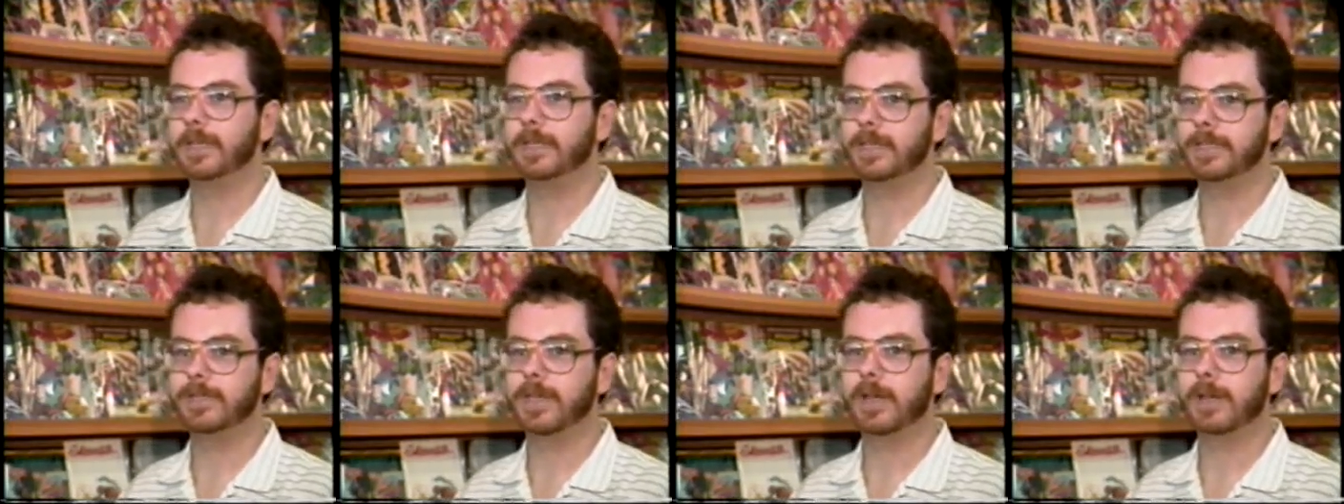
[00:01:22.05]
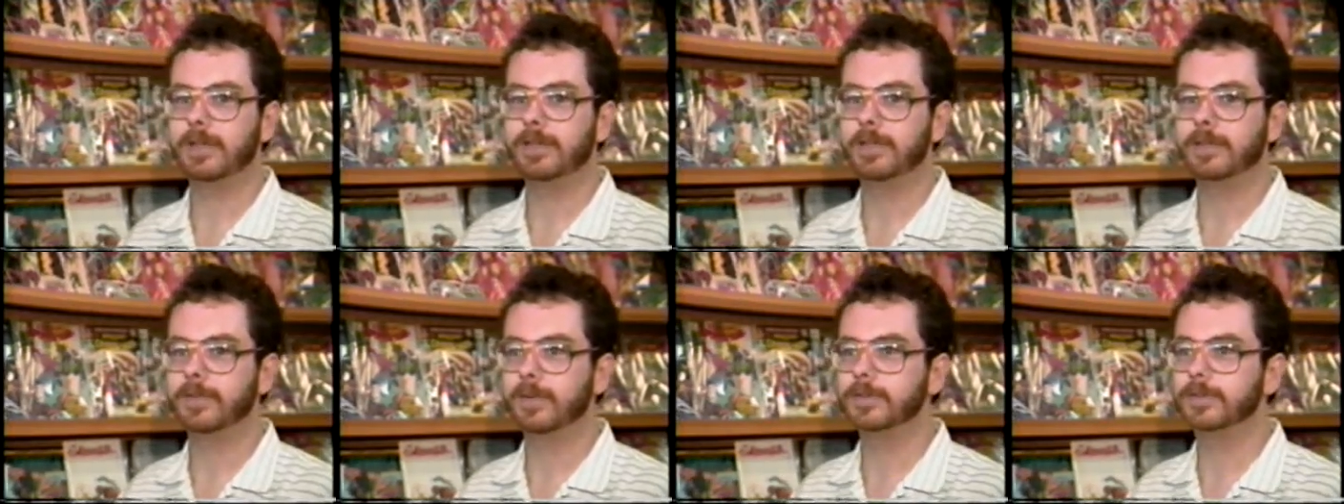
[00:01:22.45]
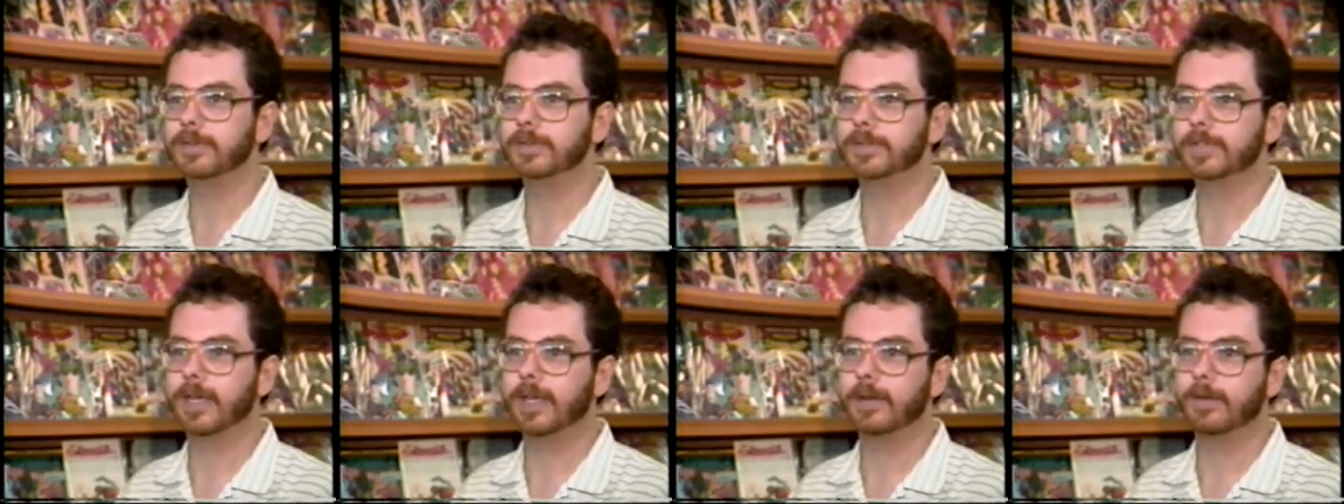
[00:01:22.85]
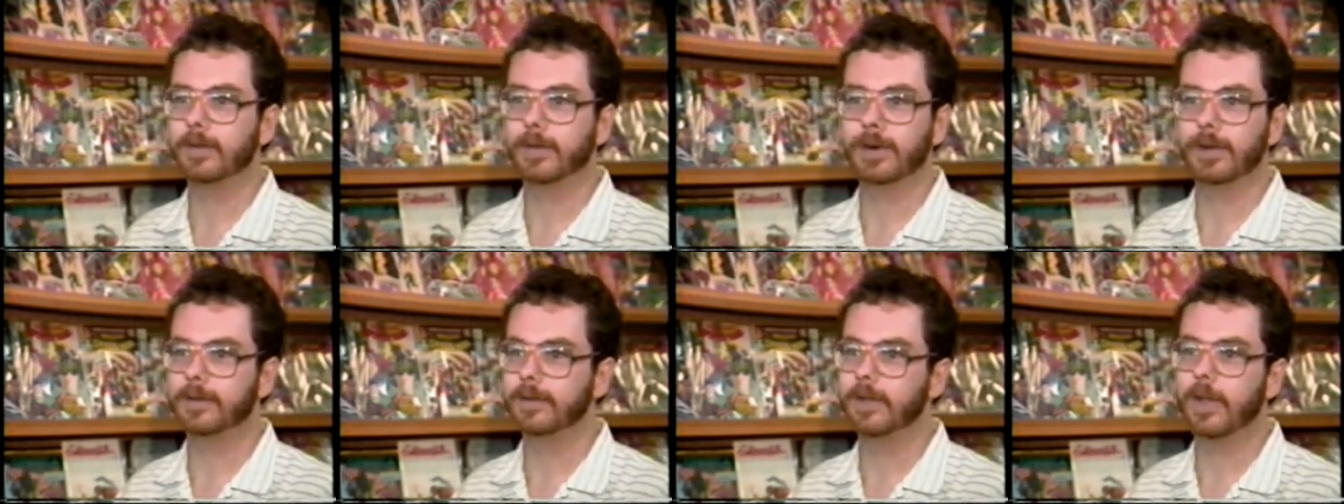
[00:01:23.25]
he's got a Universal set
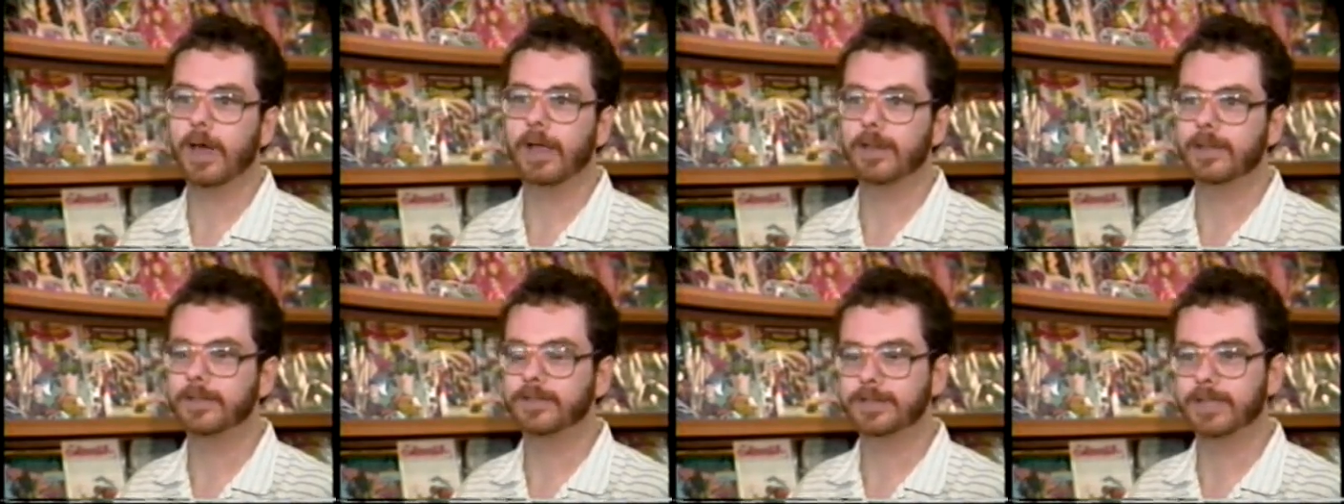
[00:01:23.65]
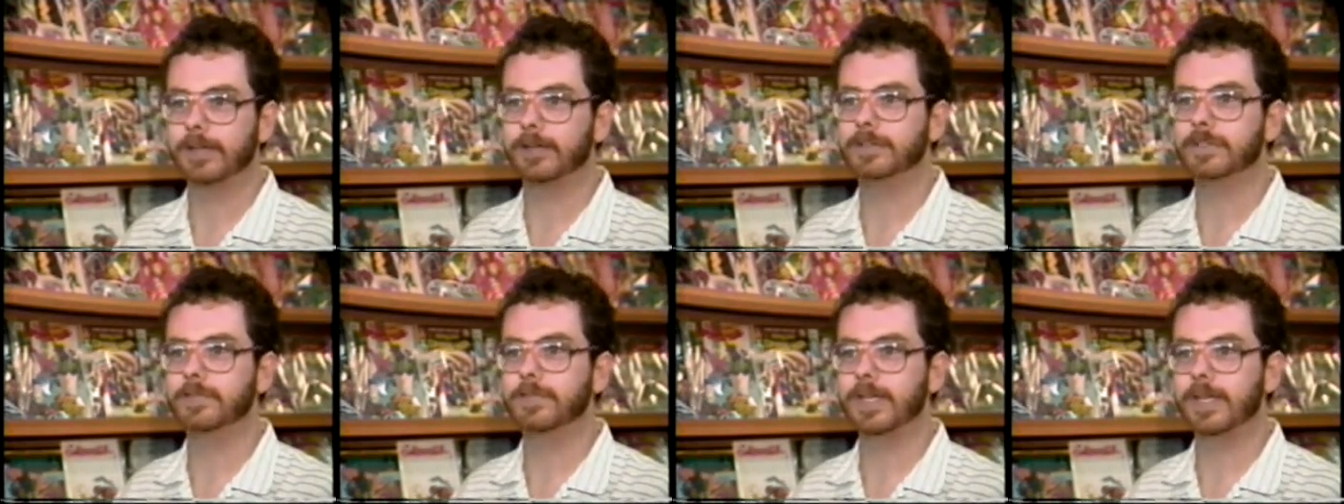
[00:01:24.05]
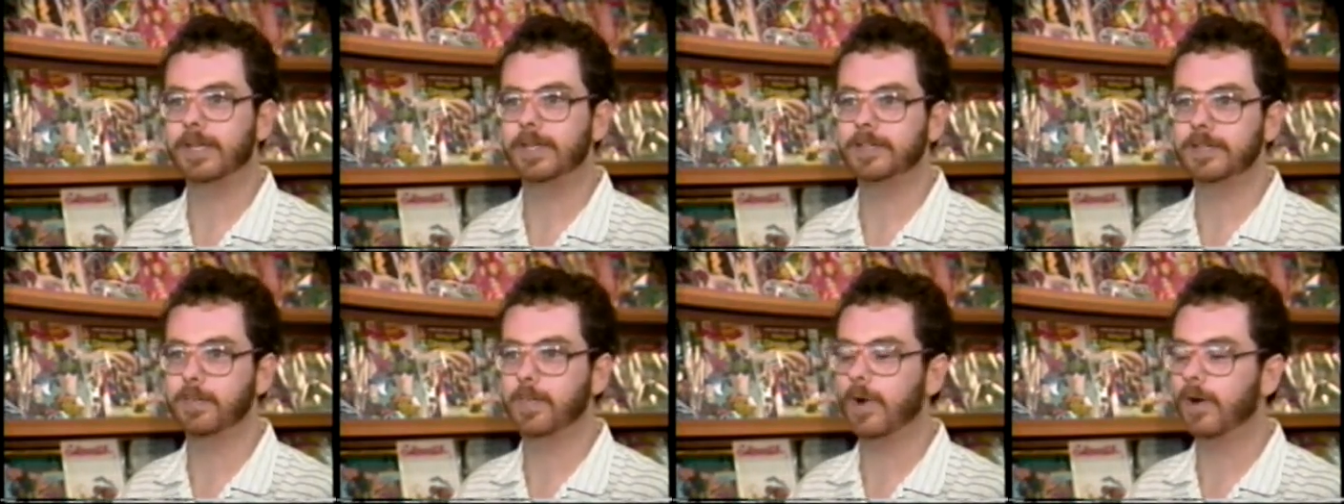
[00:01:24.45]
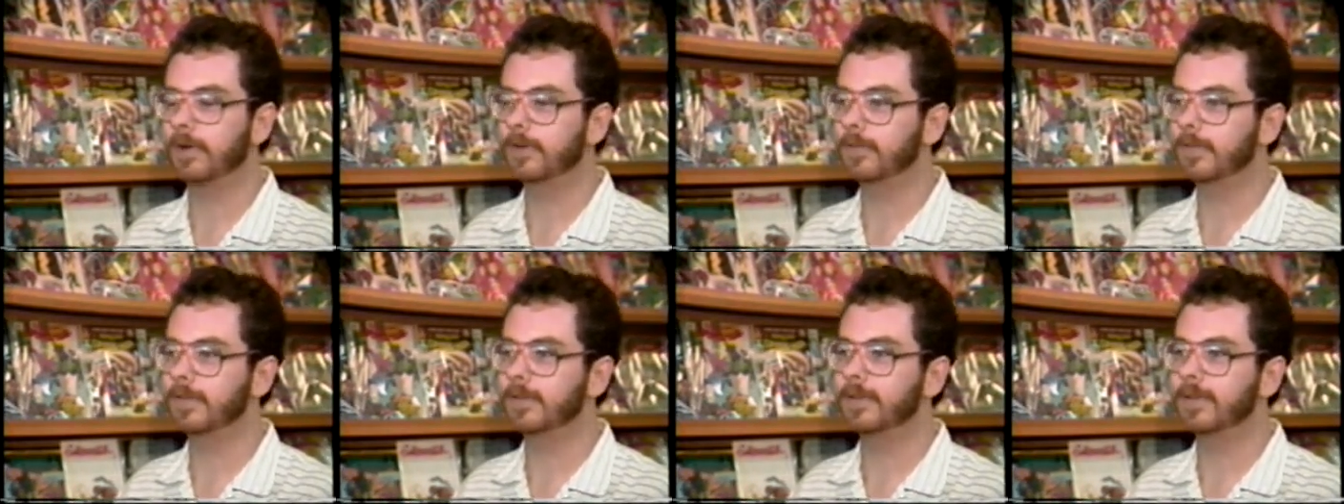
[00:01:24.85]
or a Nautilus set or something in his
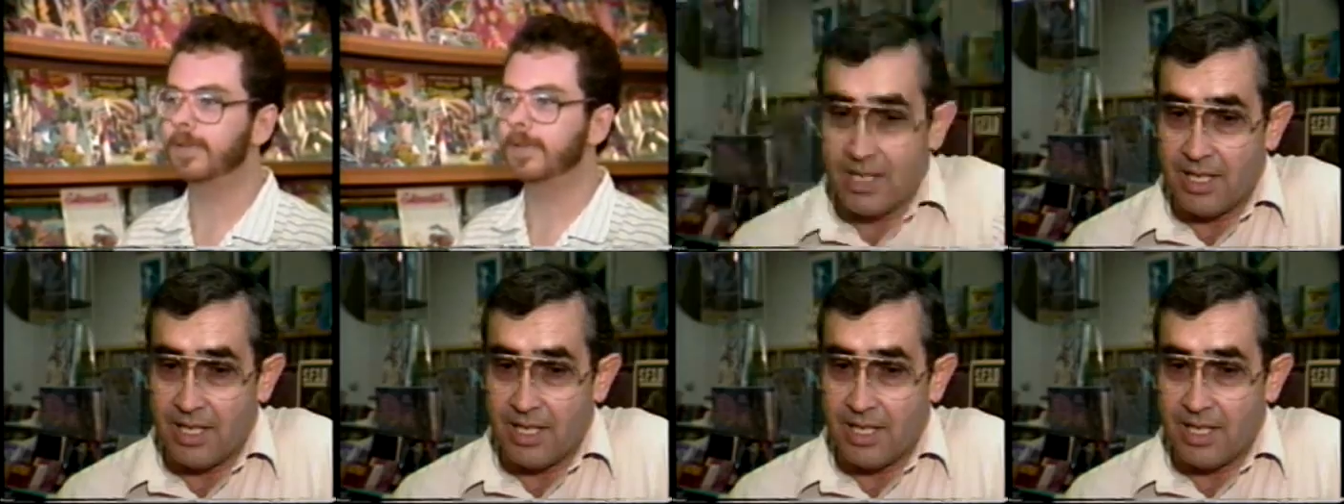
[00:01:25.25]
apartment.